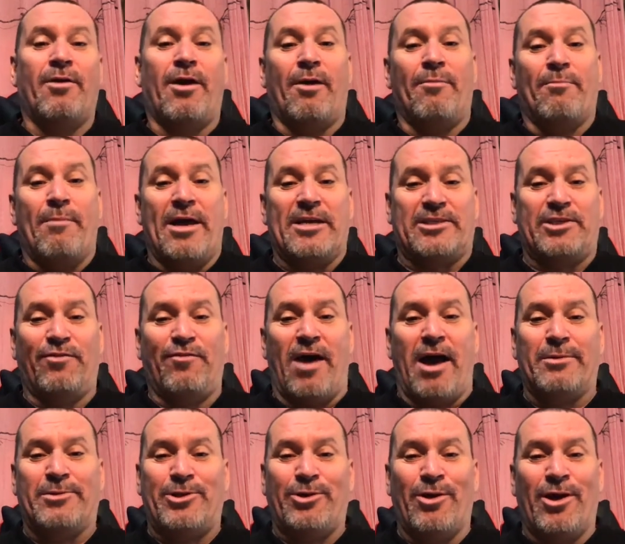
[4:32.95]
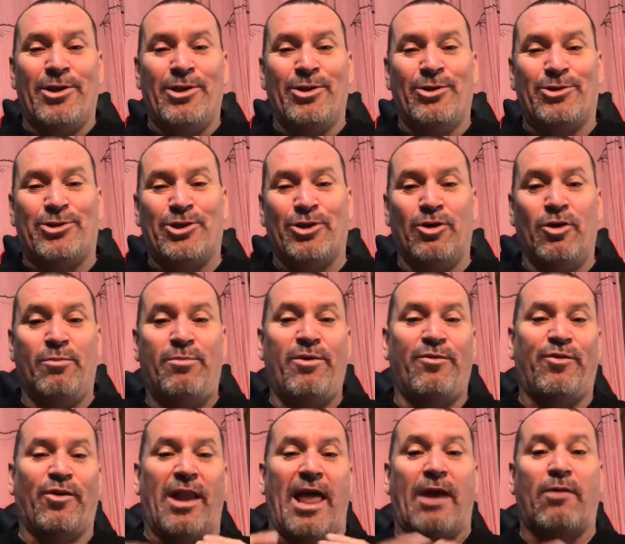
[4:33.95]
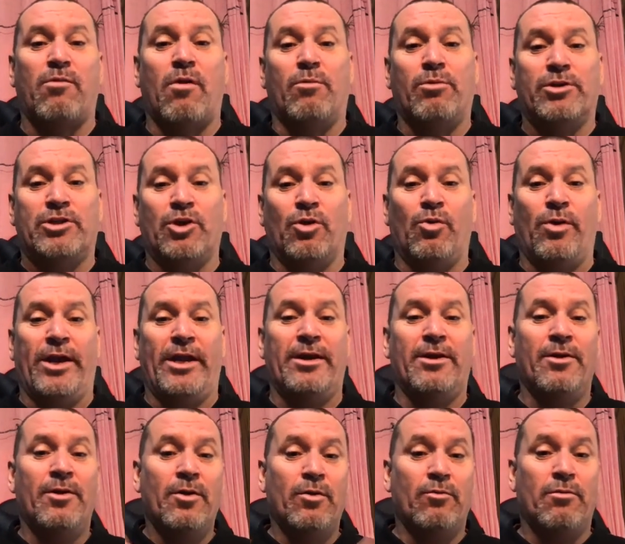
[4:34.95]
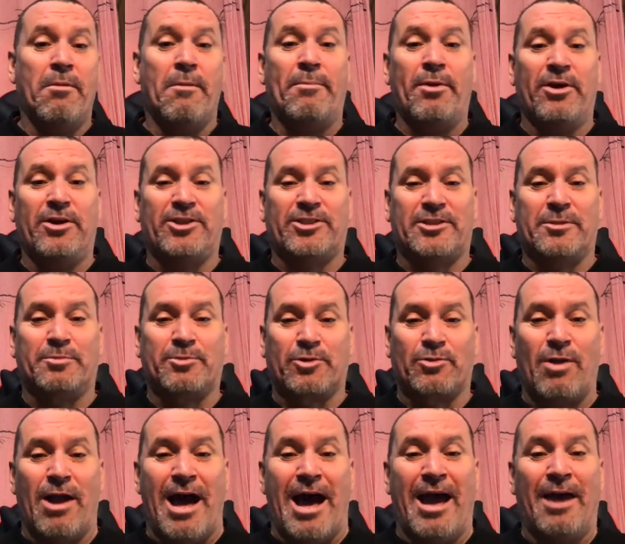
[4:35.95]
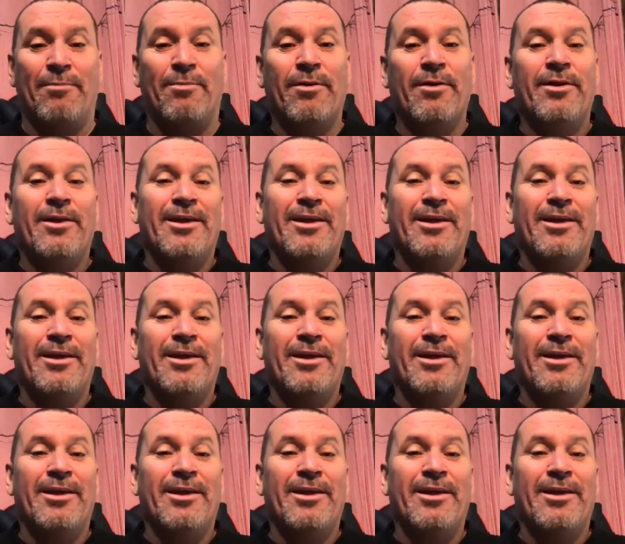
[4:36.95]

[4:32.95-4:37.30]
Mestre Vibes here on YouTube. If you like what we're doing, remember to subscribe.